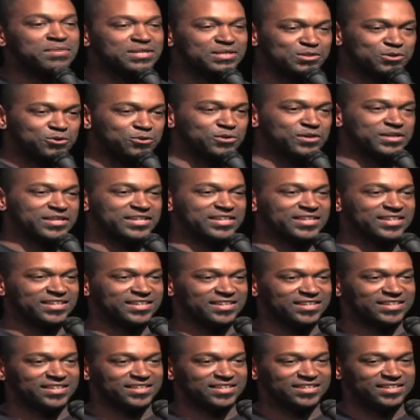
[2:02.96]
is holy,
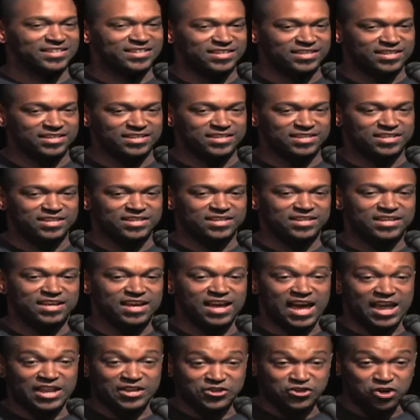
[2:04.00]

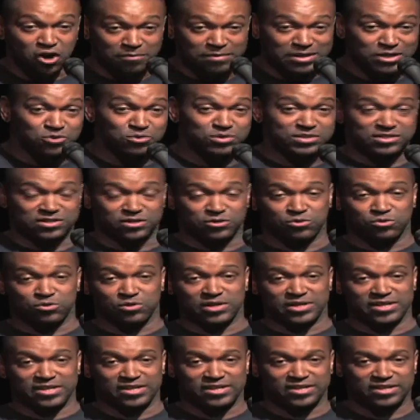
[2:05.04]
and dominoes are holy,
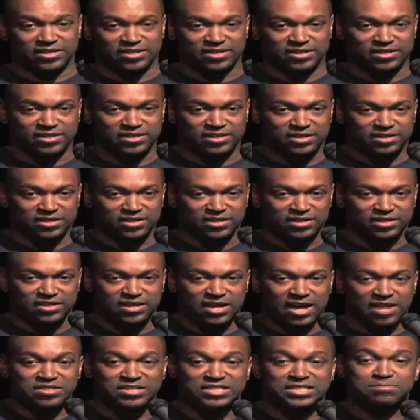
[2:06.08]

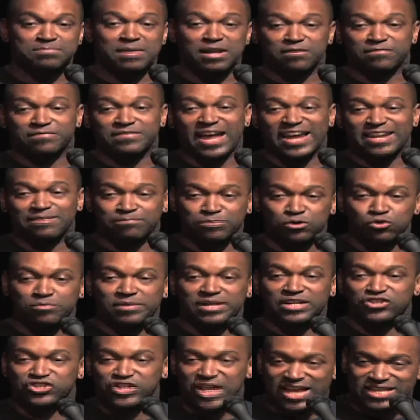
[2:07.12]
and the smell of night
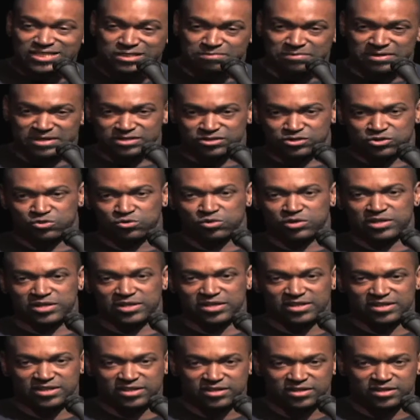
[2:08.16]
blooming jasmine is holy.
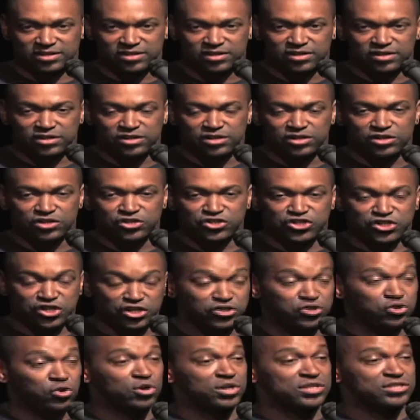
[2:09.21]
She
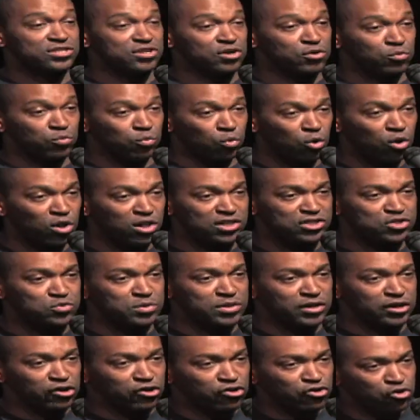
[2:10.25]
adorns her walls with
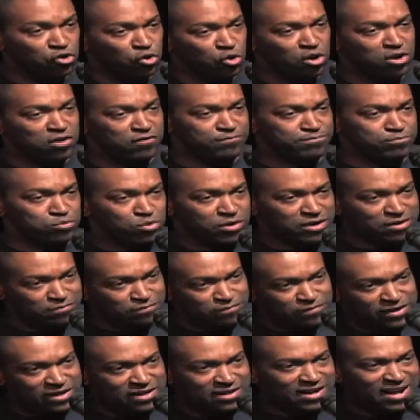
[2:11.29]
the crawl of
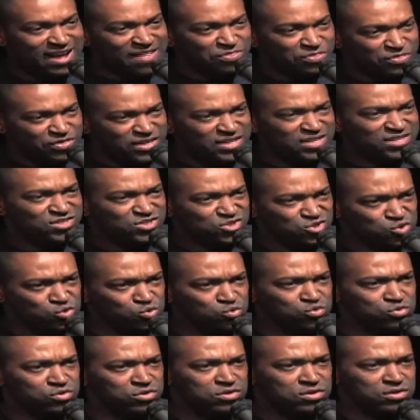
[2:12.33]
bougainvillea, and these
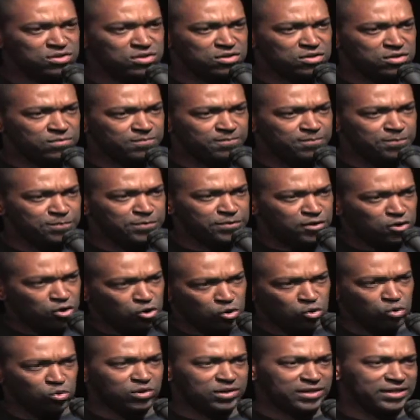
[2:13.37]
too,
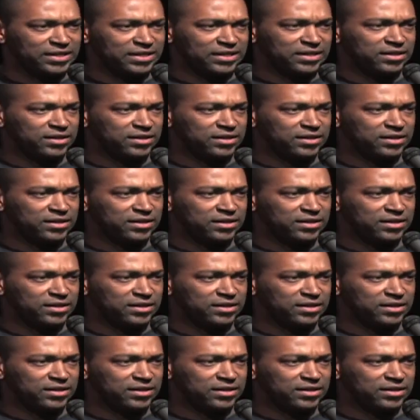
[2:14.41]
holy.